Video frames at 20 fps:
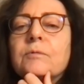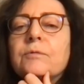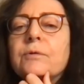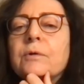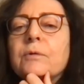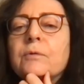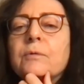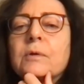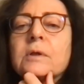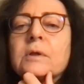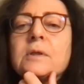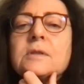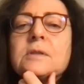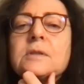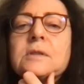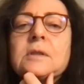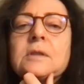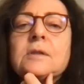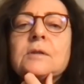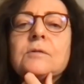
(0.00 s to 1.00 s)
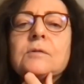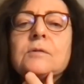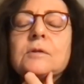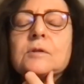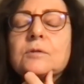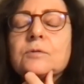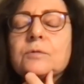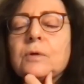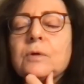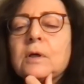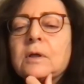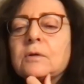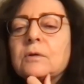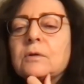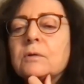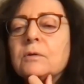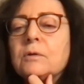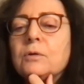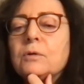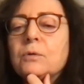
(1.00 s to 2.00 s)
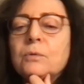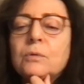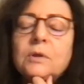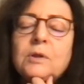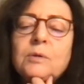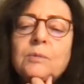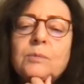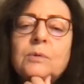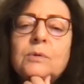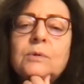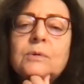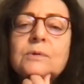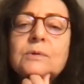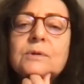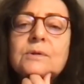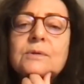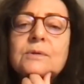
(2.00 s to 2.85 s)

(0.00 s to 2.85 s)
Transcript: Farocki's interest for Antonioni was.